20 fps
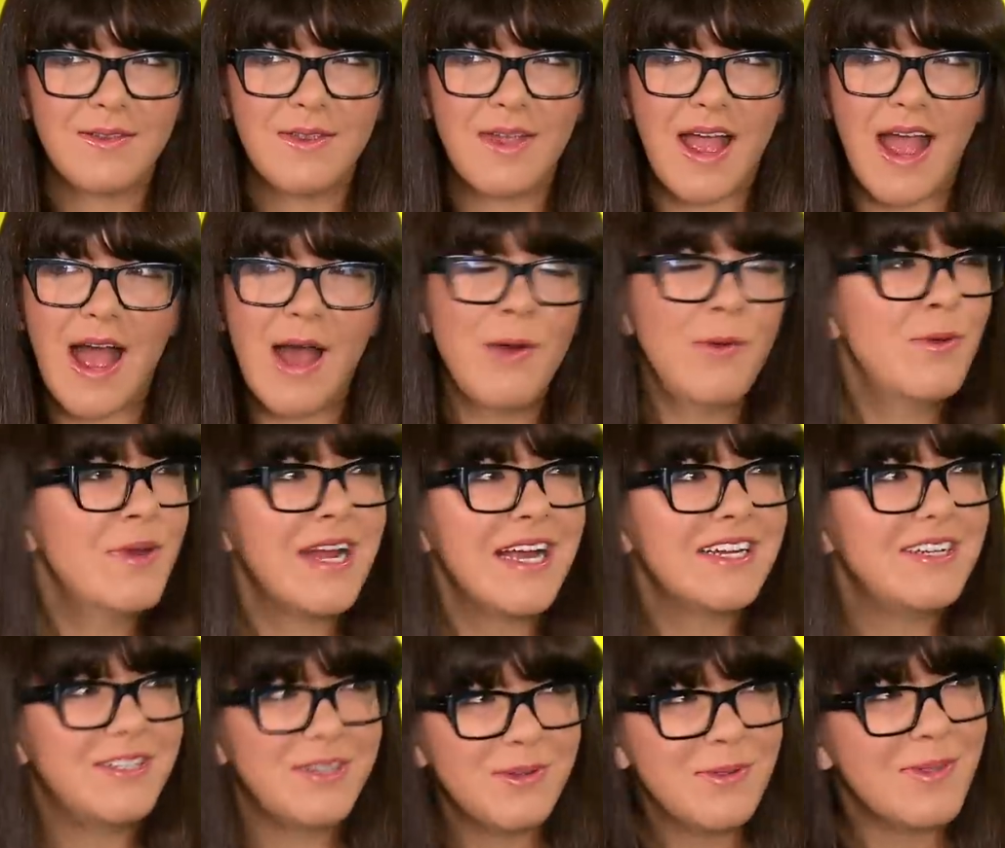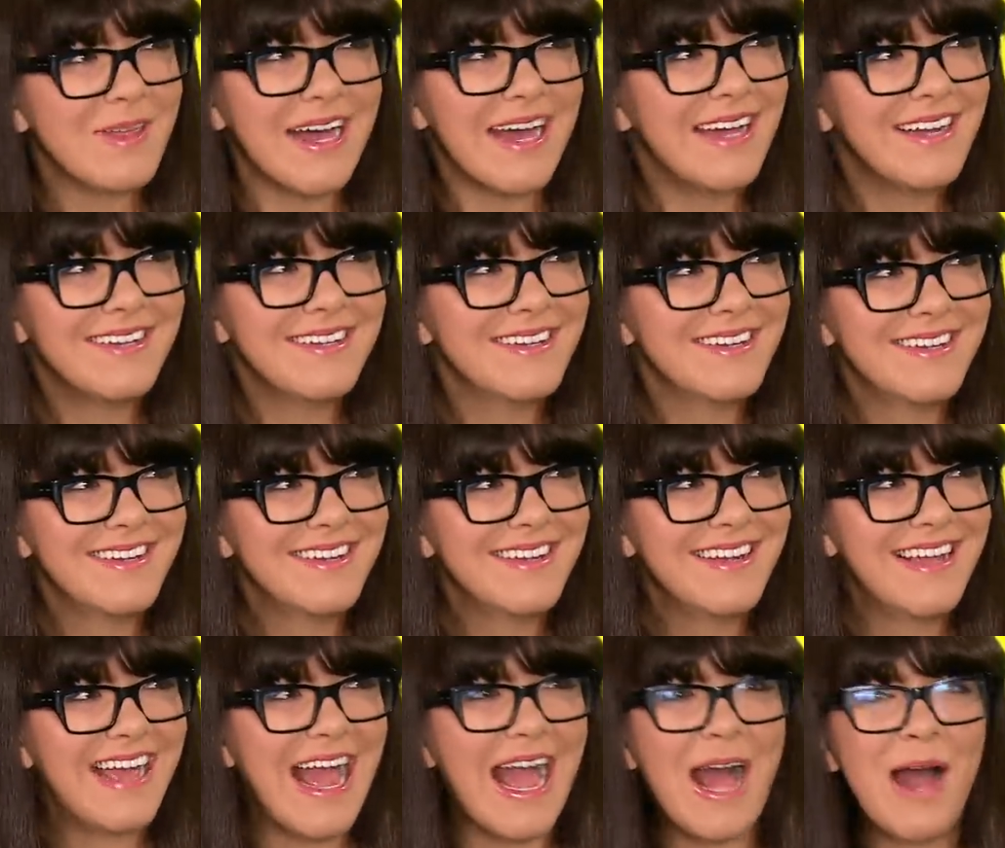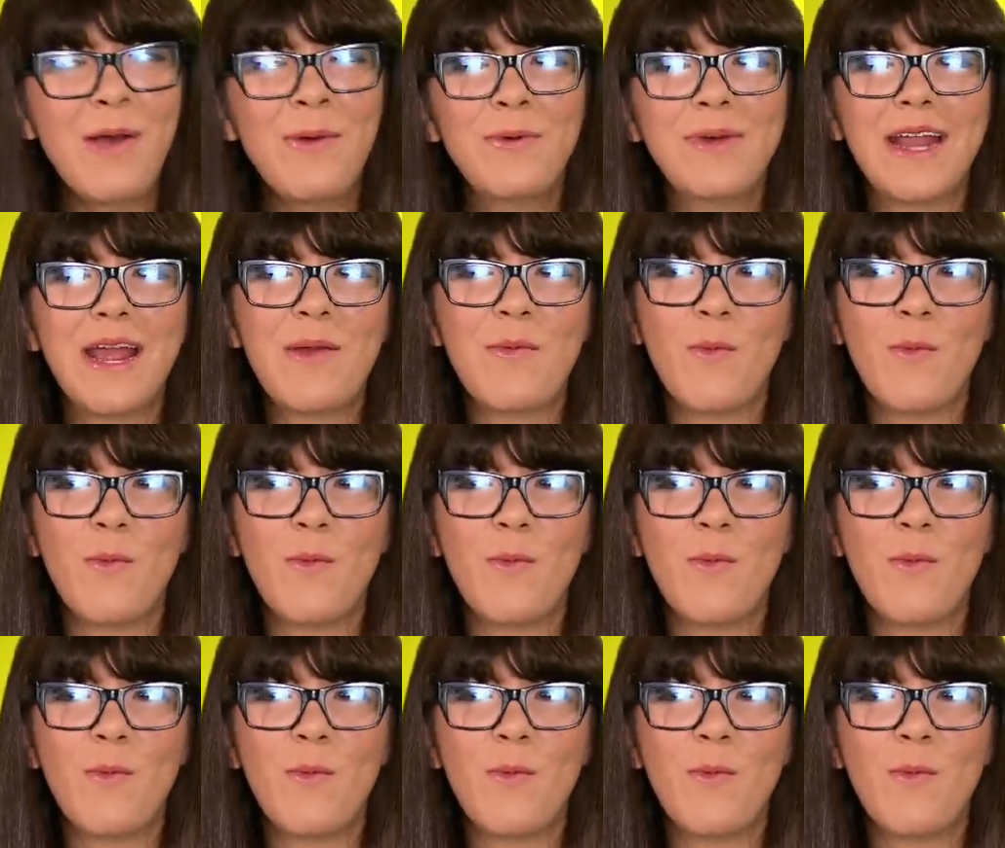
How would I do that? How would I